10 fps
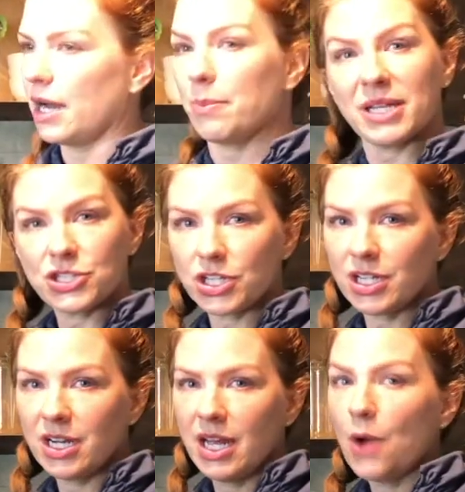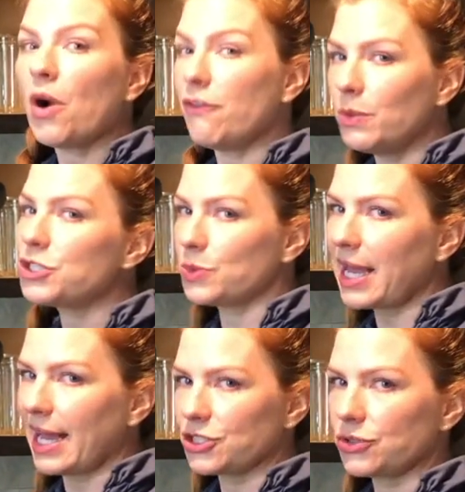pitcher, of which we
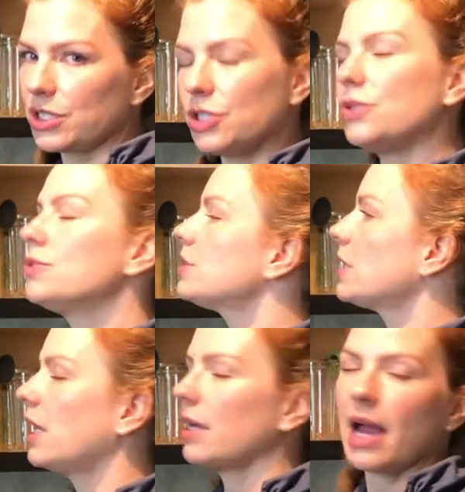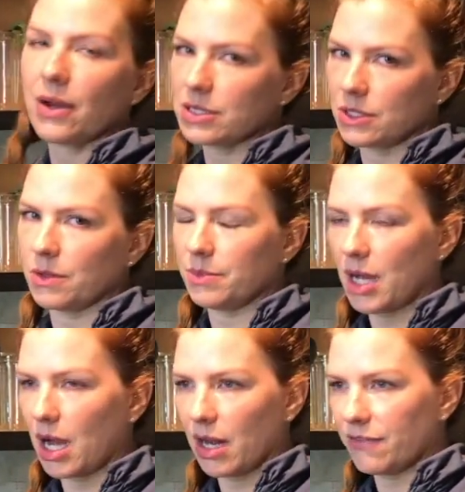actually use. I also am
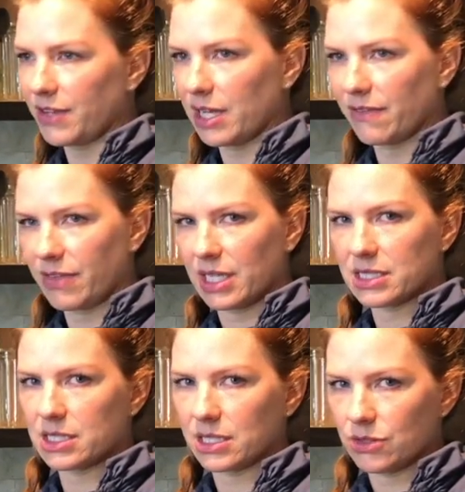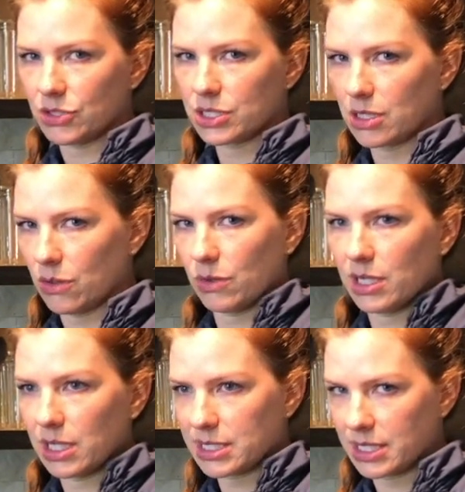not a fan of things that you just own and
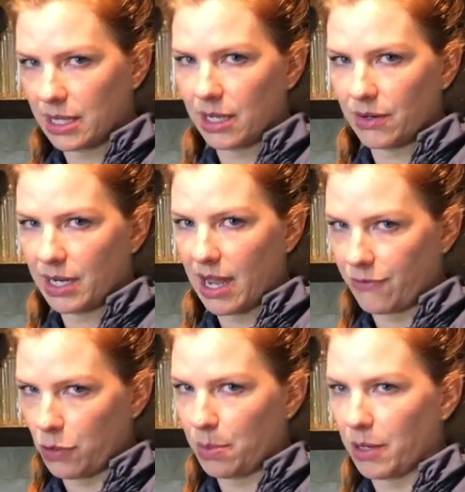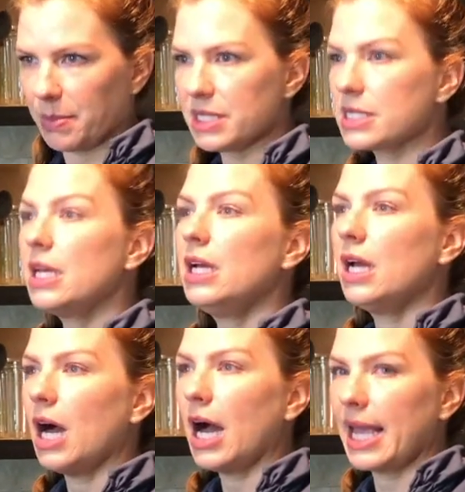just sit there and have no purpose.
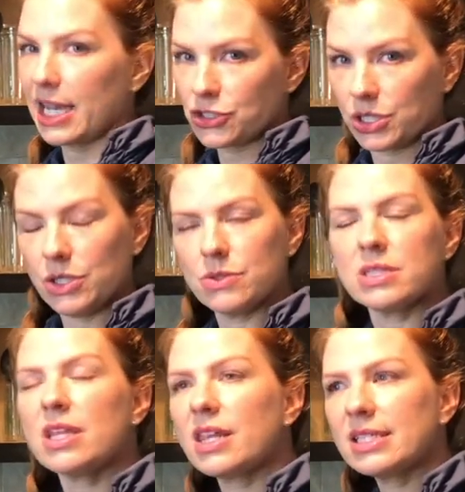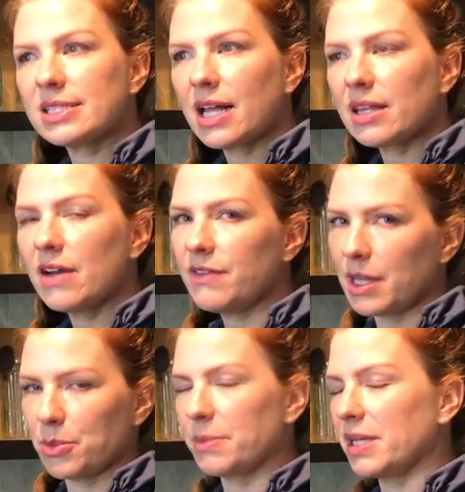I actually use the things that I love, and they
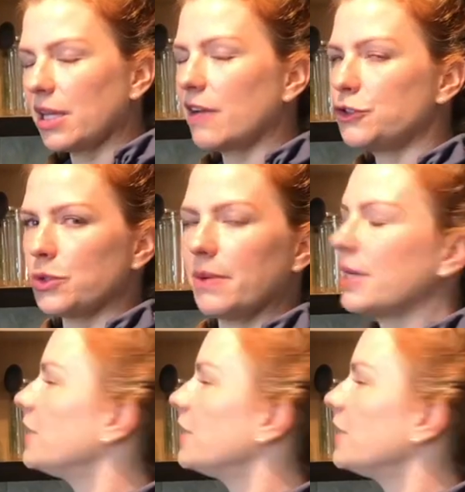bring me a lot of joy when I